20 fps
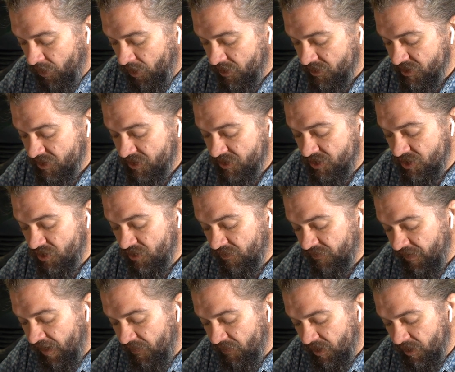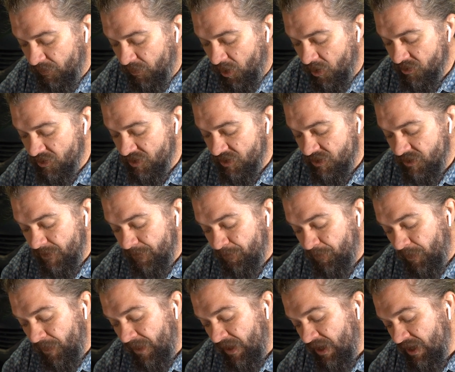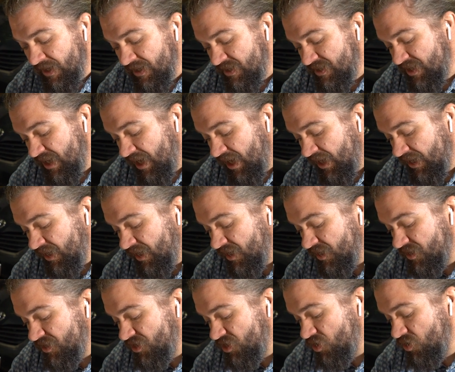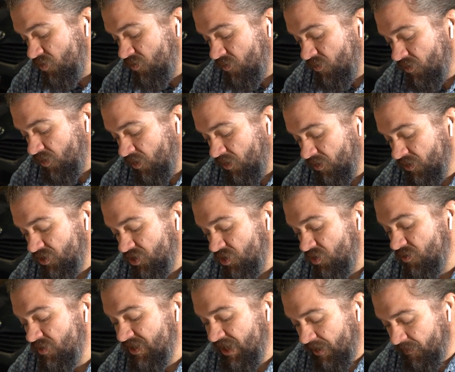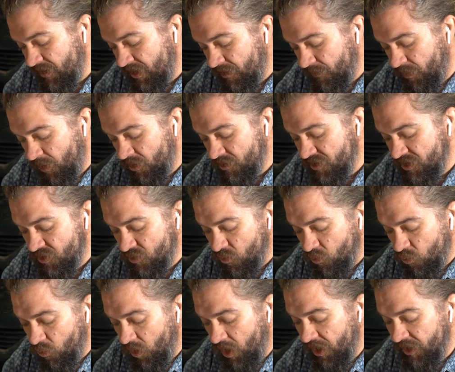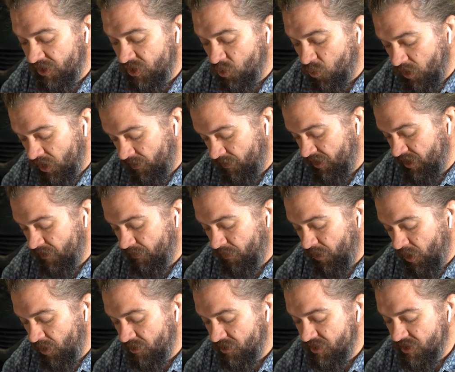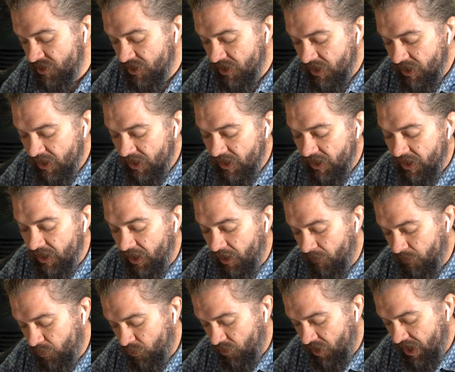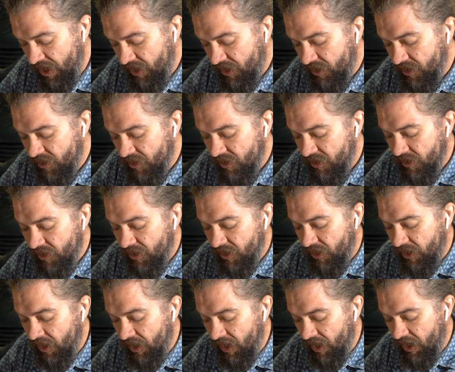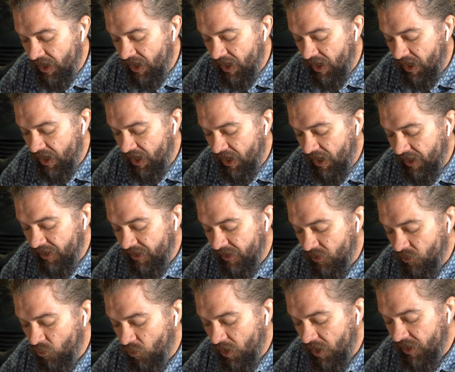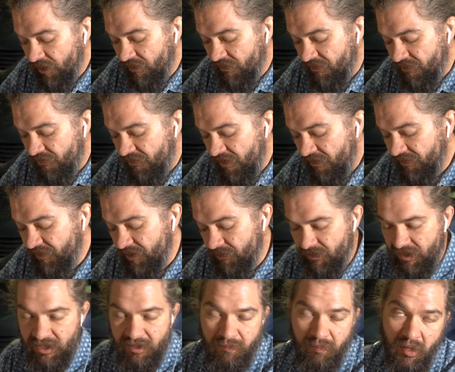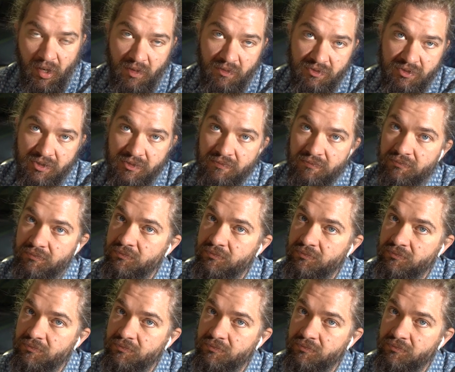poses, 2 5-minute poses, two 10-minute poses, one 20-minute pose, a break, and then one 50-minute pose.